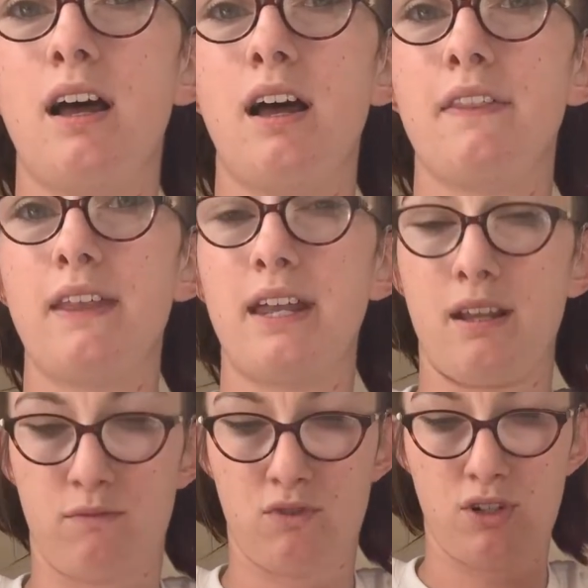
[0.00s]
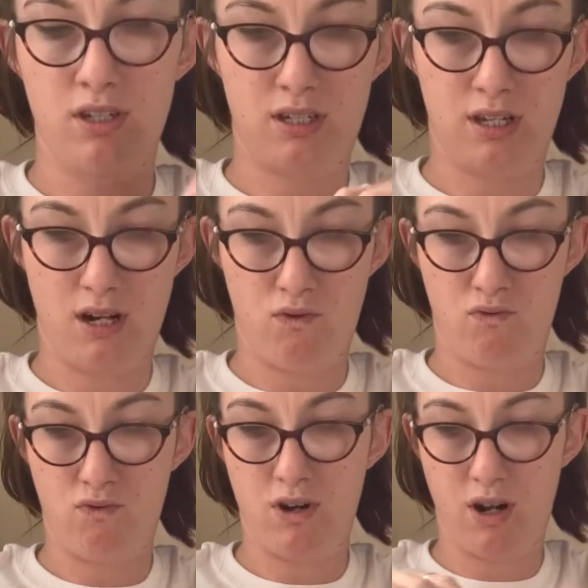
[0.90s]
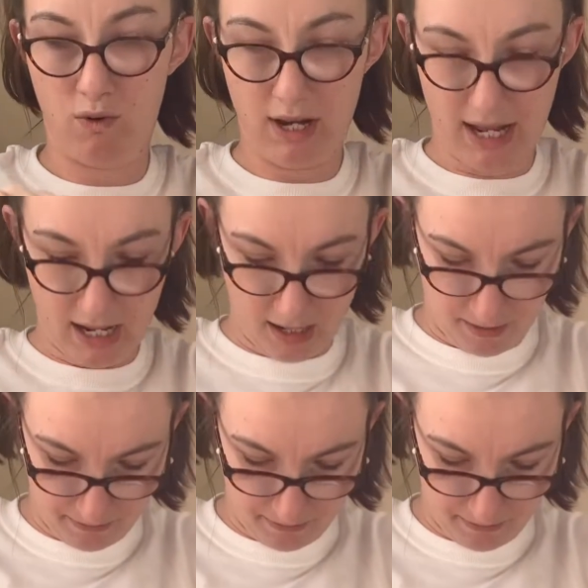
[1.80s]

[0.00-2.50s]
and then I'm just going to roll it up.